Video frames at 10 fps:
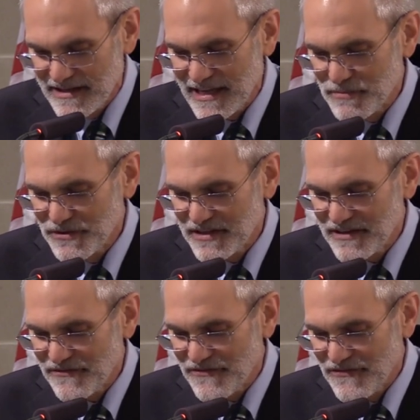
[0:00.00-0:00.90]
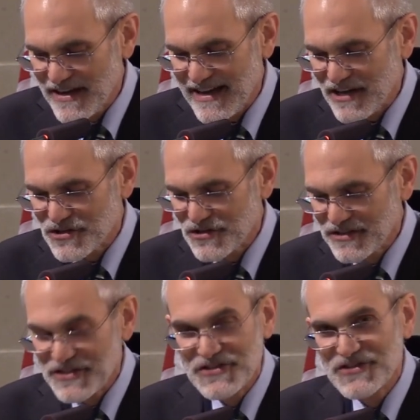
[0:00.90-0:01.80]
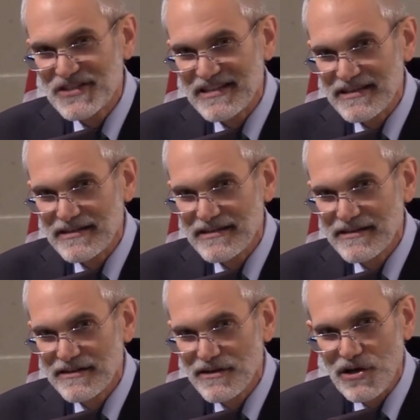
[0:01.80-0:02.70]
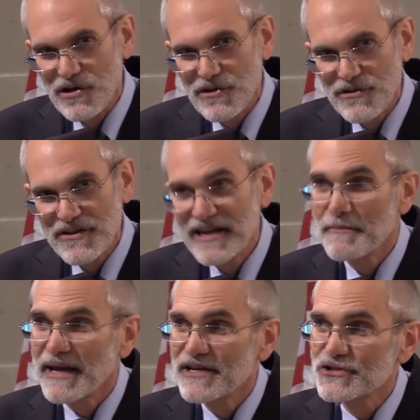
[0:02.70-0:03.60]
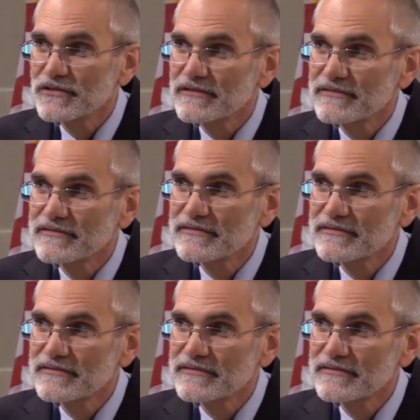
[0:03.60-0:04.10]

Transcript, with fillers: that they believe they actually see all they imagine.